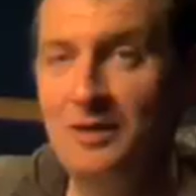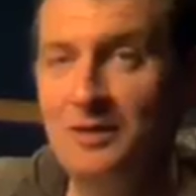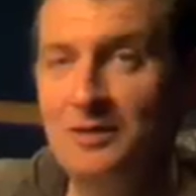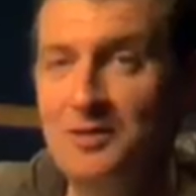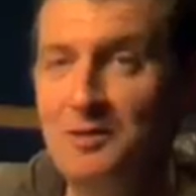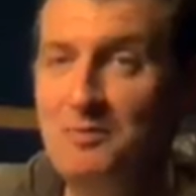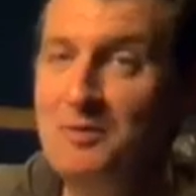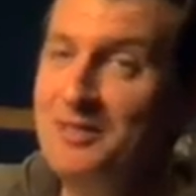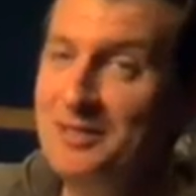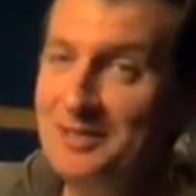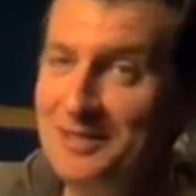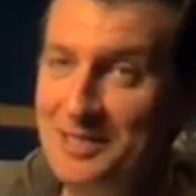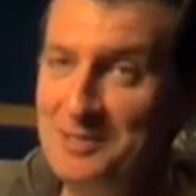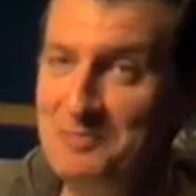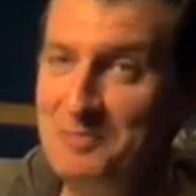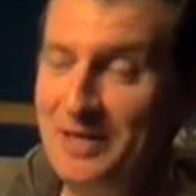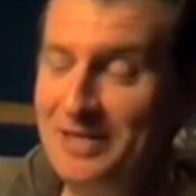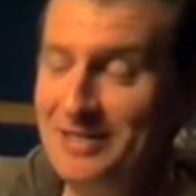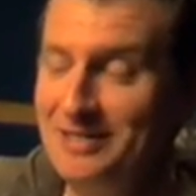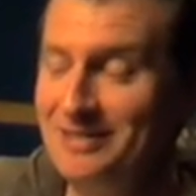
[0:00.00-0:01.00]
Some of Dundee's
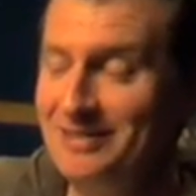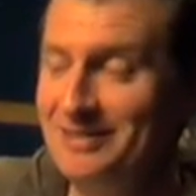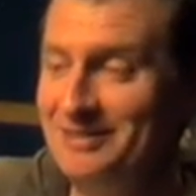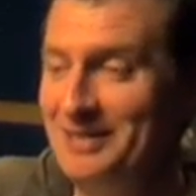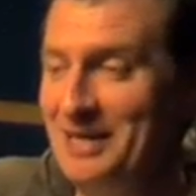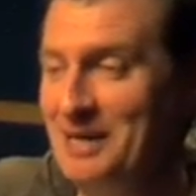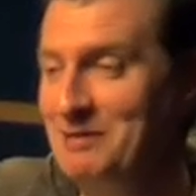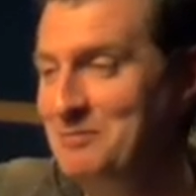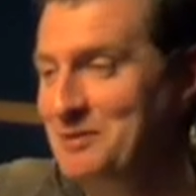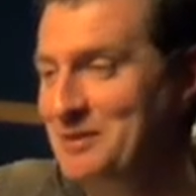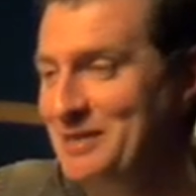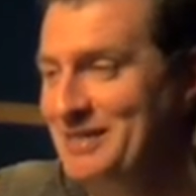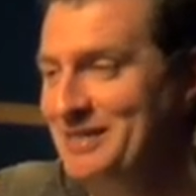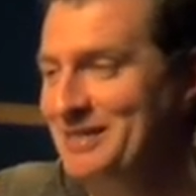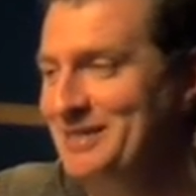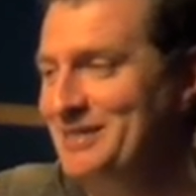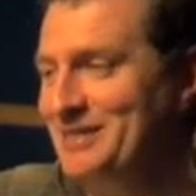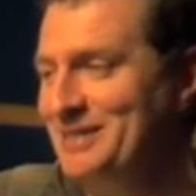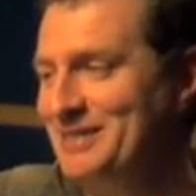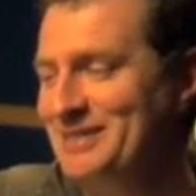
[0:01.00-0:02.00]
best kept
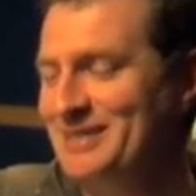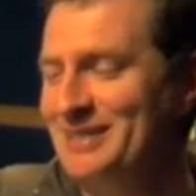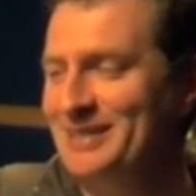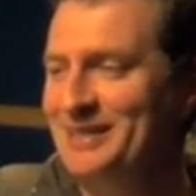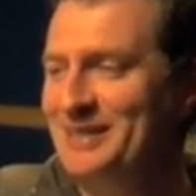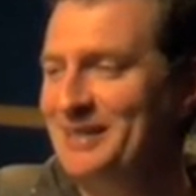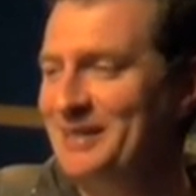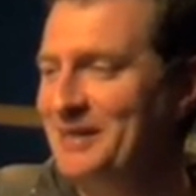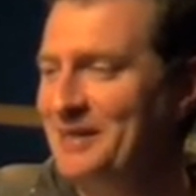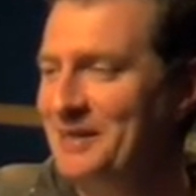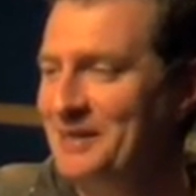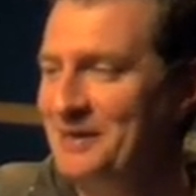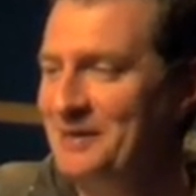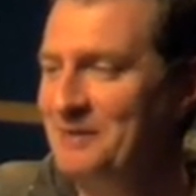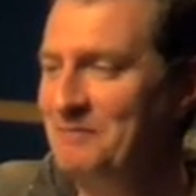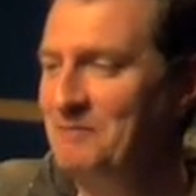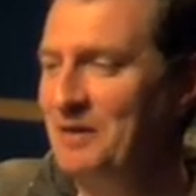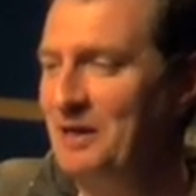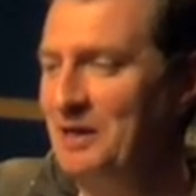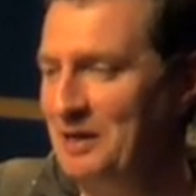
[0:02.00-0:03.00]
secrets
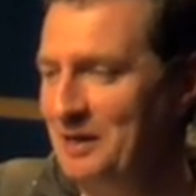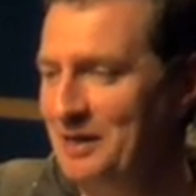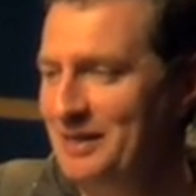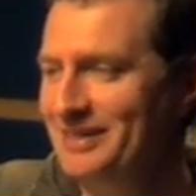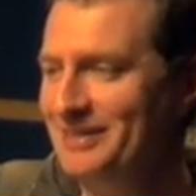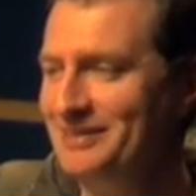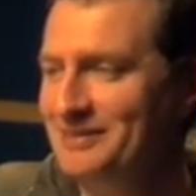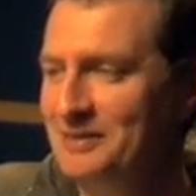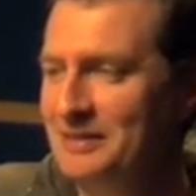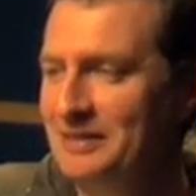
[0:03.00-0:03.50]
are